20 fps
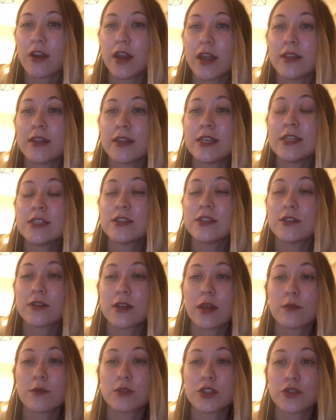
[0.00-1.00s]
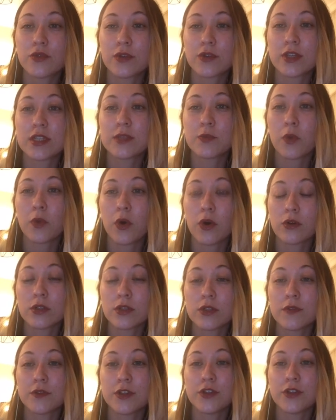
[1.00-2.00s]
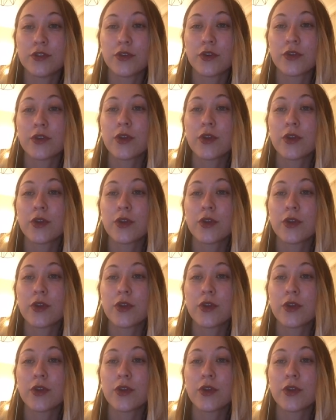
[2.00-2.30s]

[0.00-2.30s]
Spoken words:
Instagram stories post with your